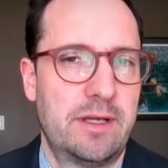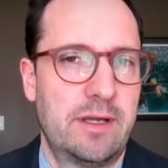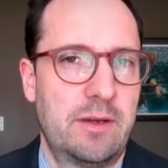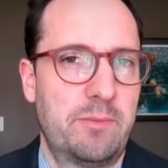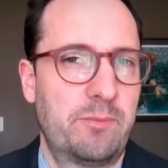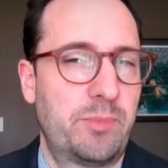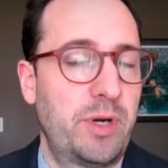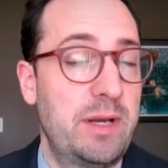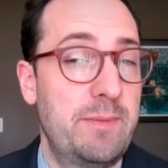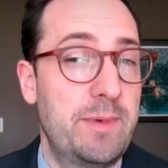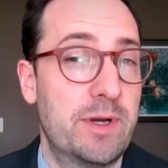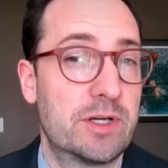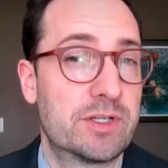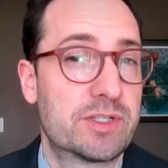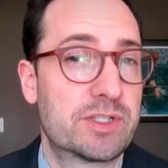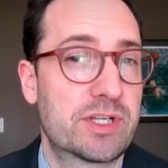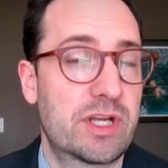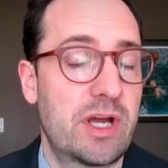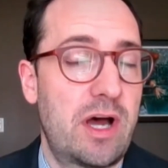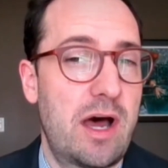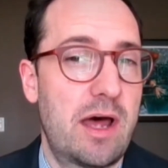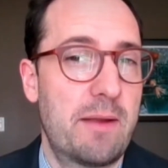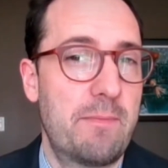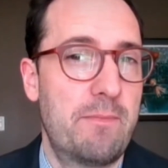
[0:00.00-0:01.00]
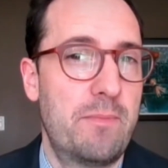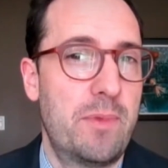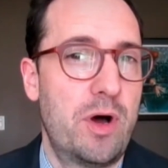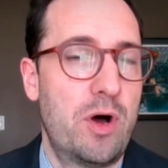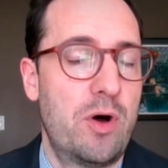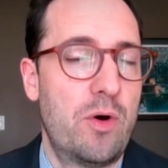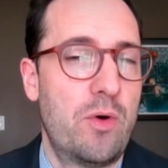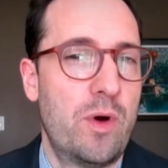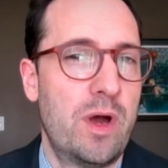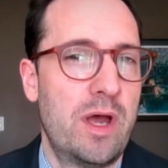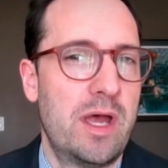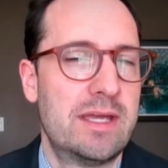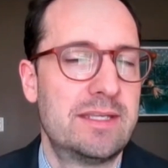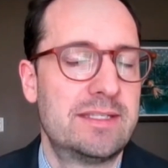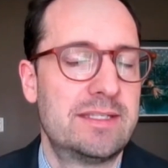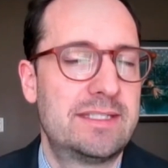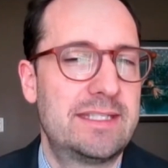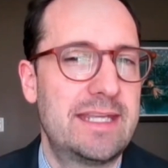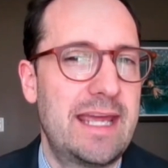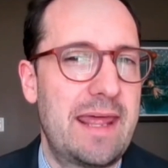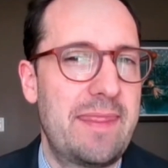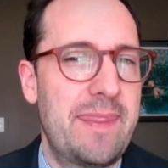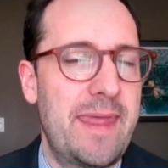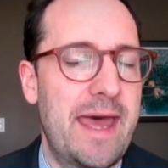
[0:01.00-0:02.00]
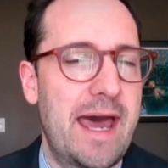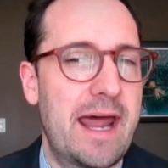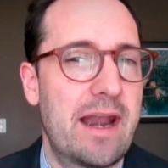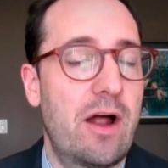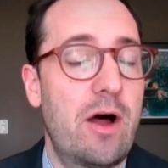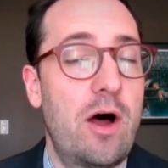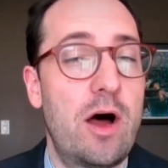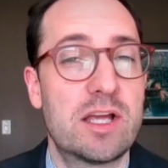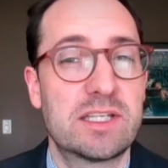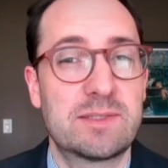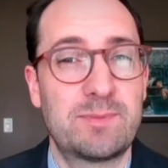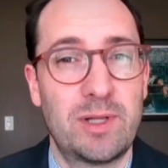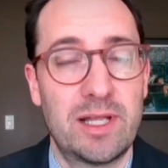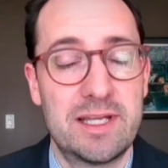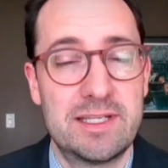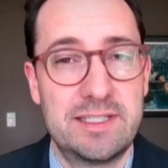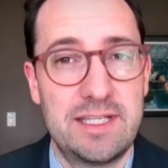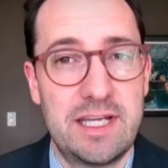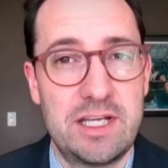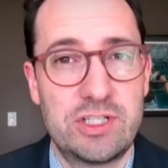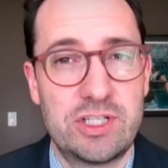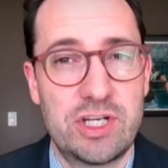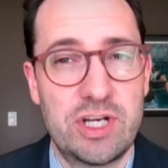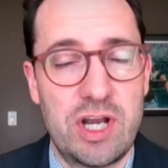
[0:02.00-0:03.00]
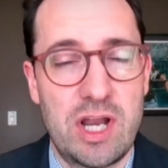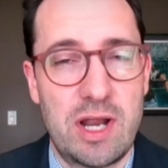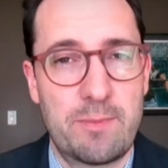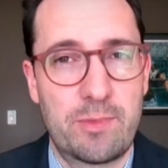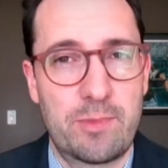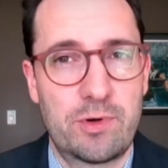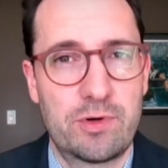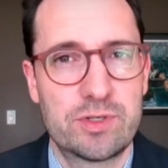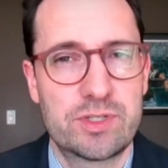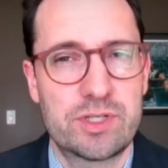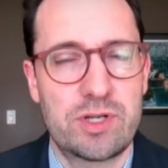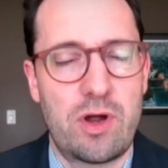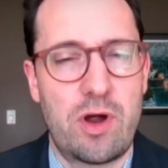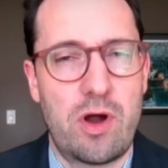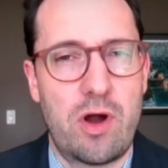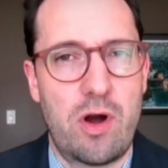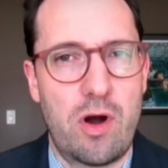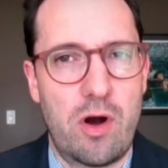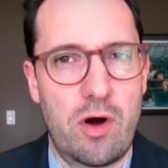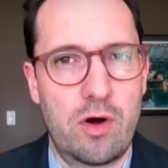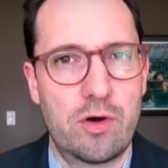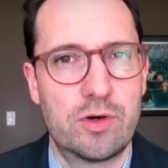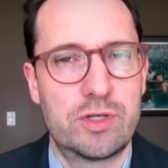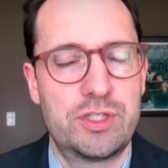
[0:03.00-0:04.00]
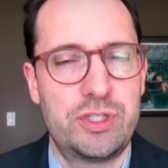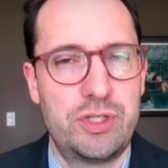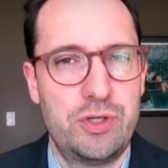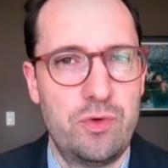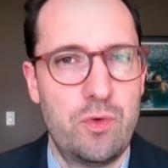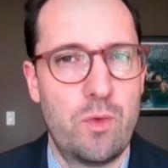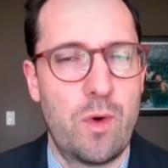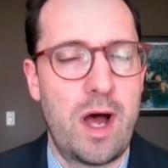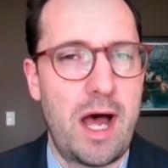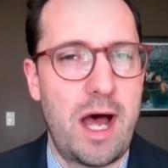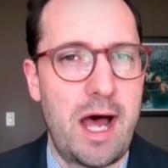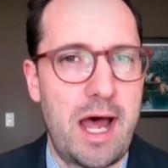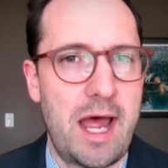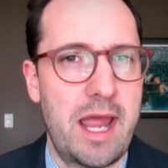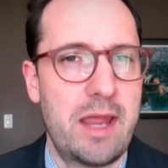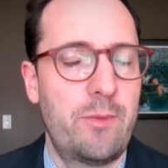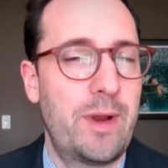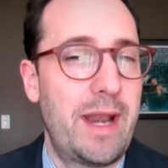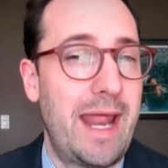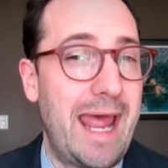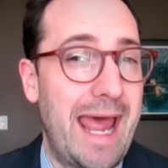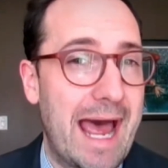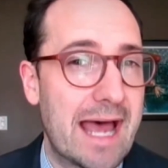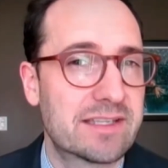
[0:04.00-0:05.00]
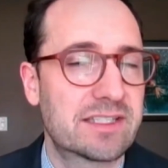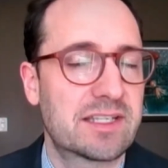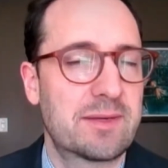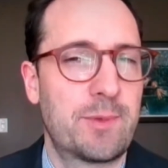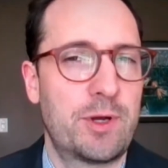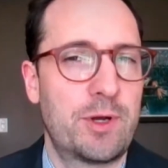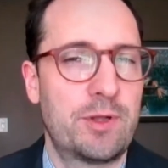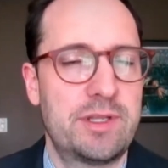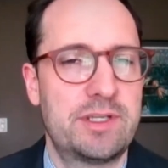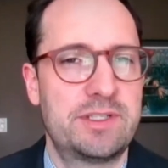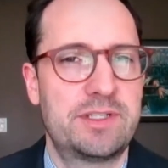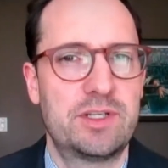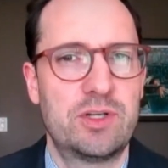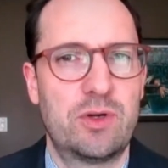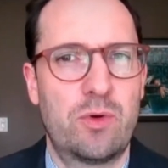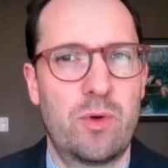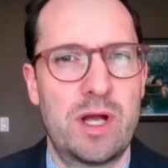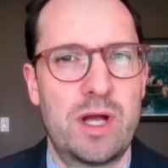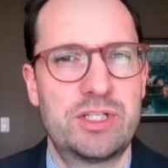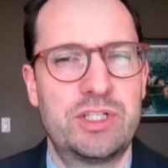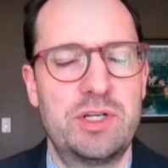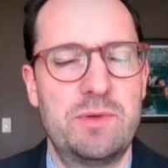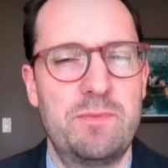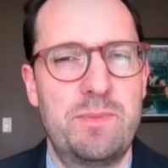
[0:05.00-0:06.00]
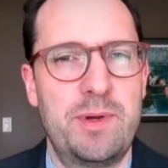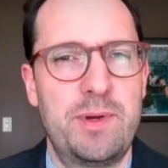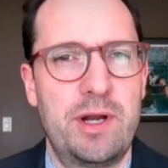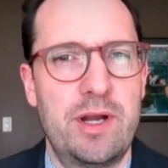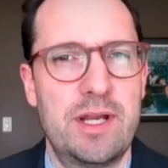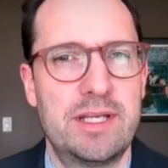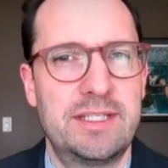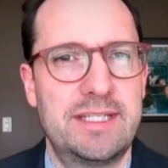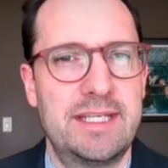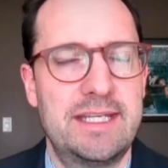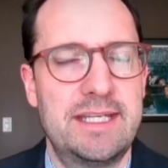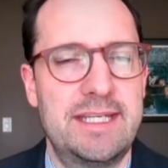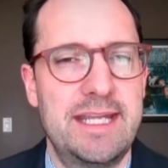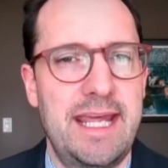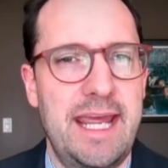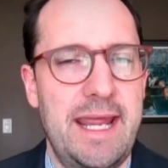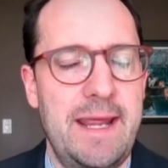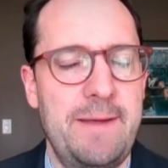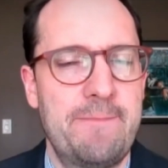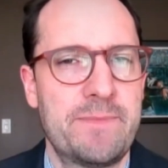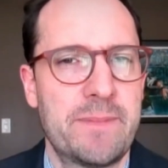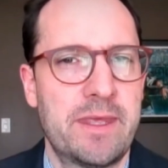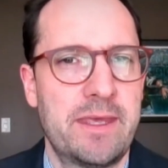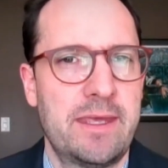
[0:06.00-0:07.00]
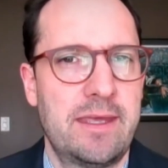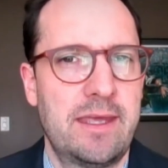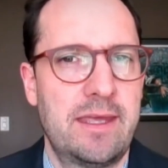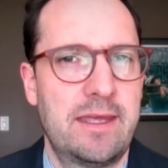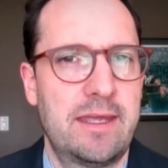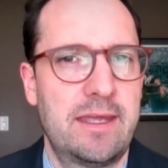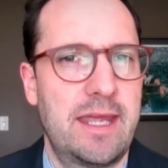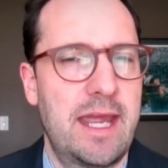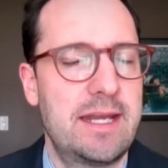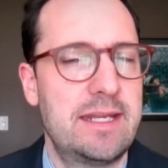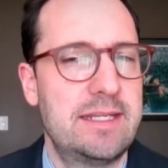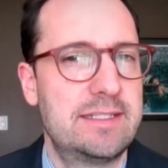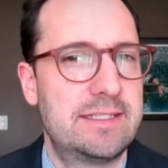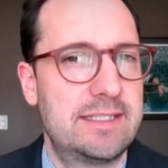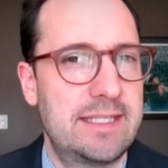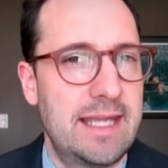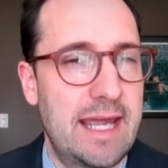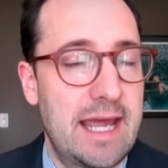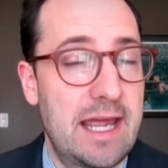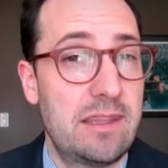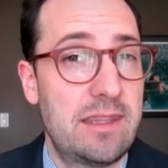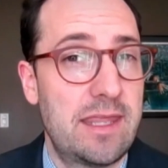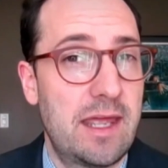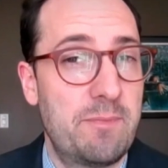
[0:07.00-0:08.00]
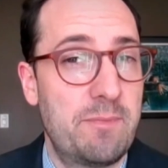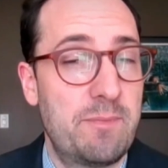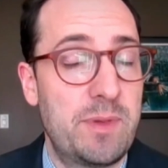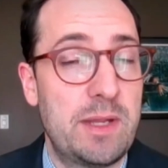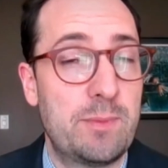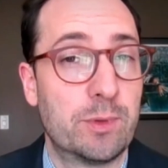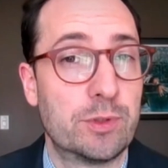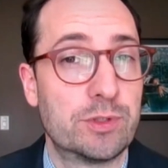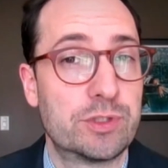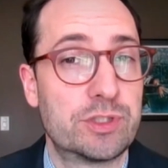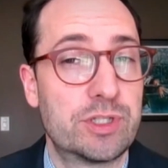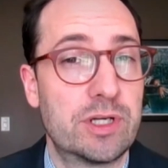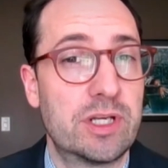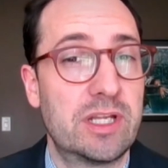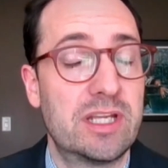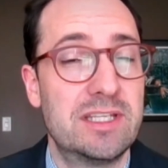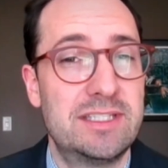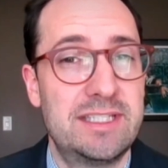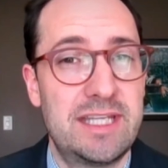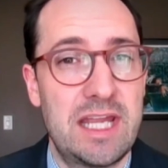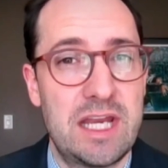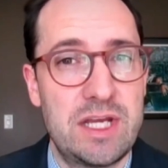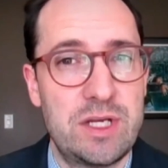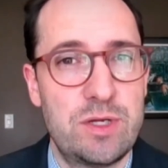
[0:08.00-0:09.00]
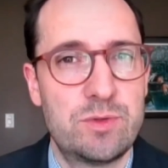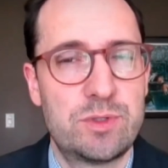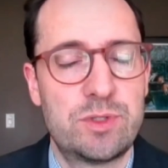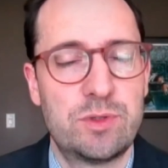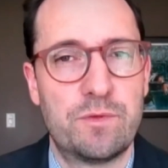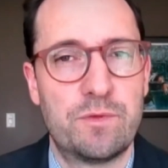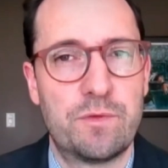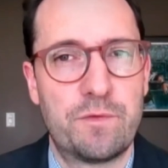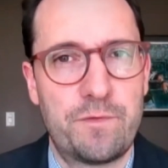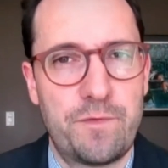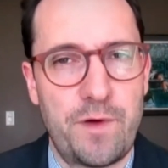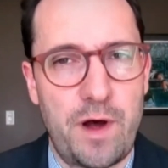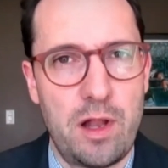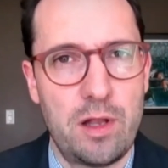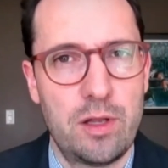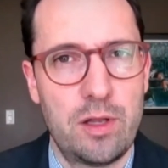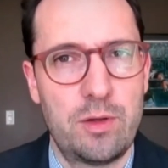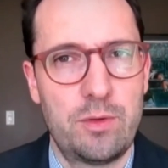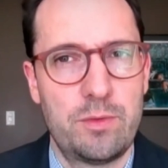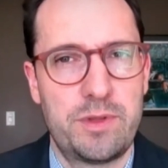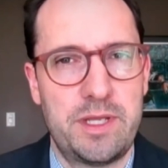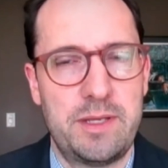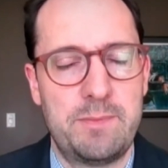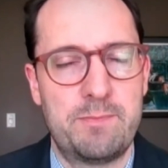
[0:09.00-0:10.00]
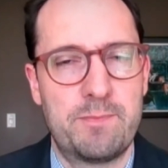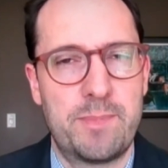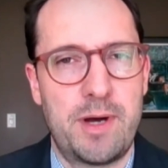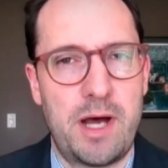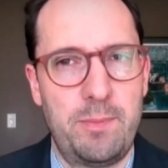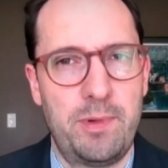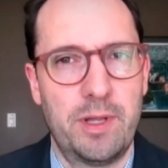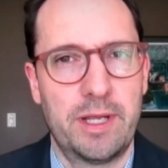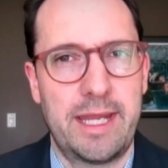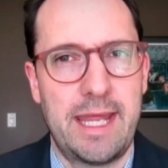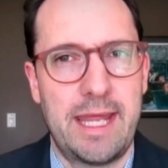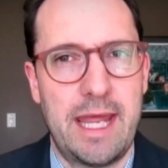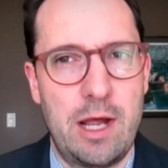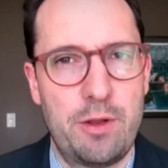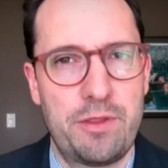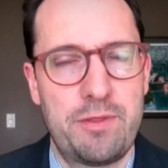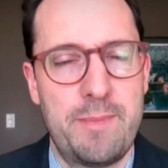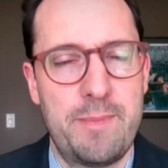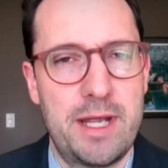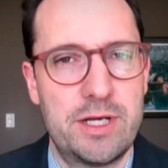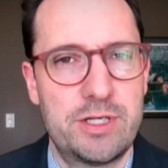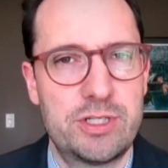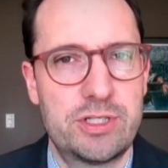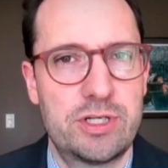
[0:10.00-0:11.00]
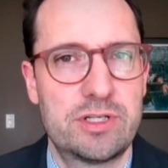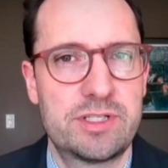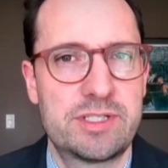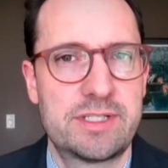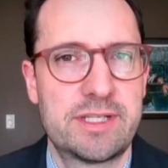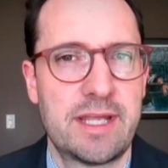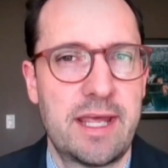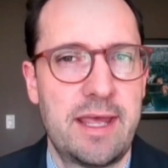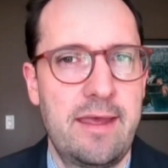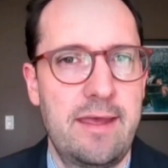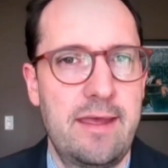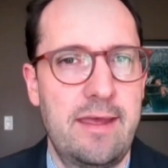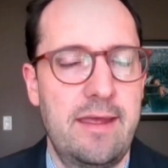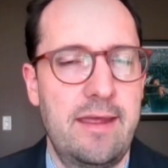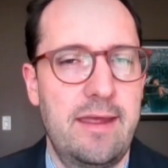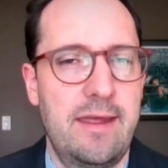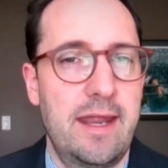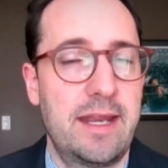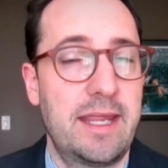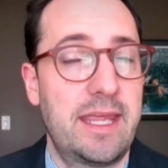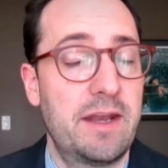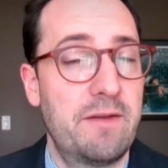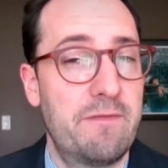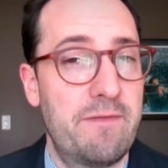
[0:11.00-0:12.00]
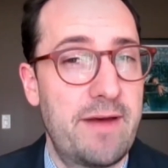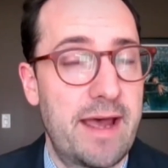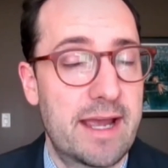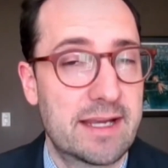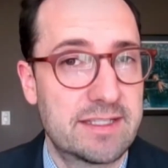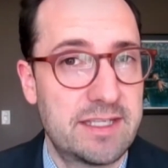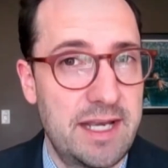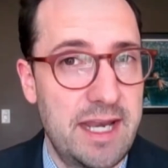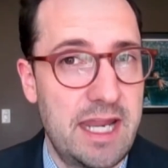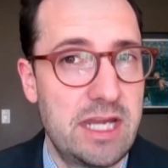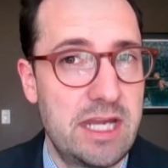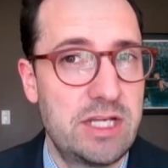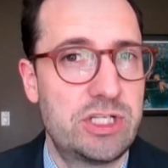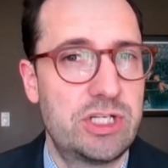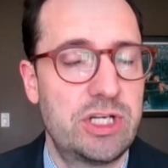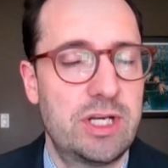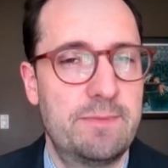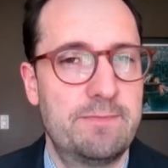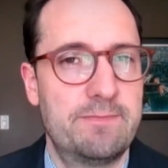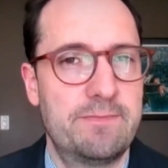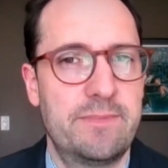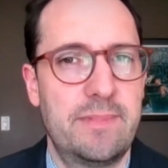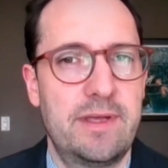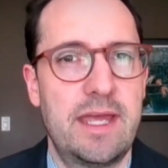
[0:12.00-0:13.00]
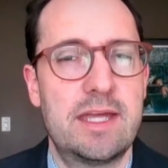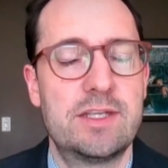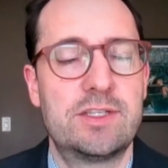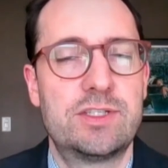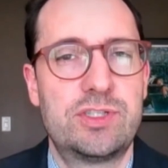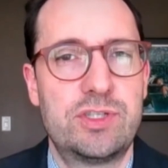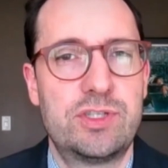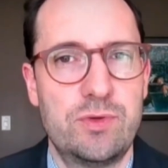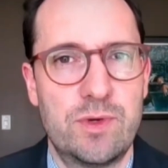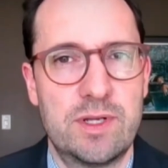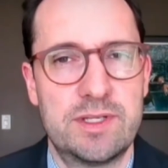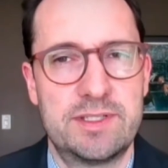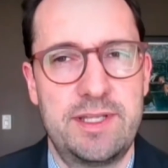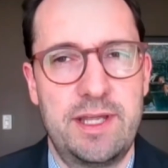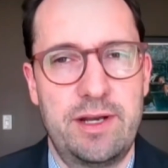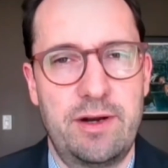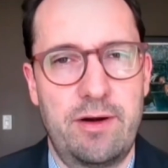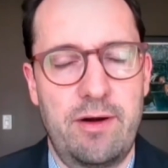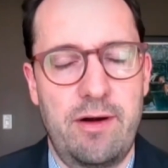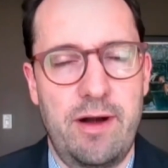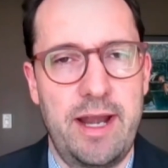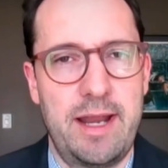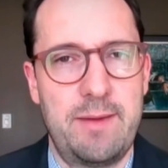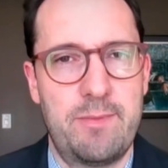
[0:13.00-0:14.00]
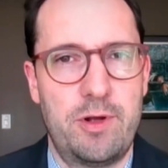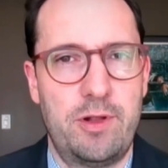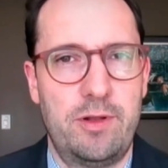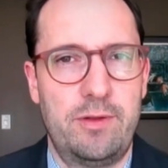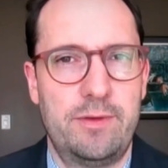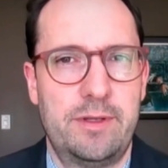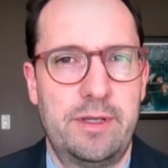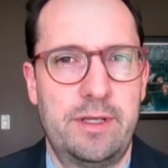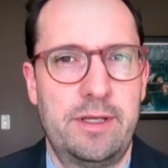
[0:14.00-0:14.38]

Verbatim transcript: Premier Scott Moe said that hospitalization numbers are too high when asked about this in question period today and he said that people should continue to follow the public health measures and get a vaccination as soon as they are able.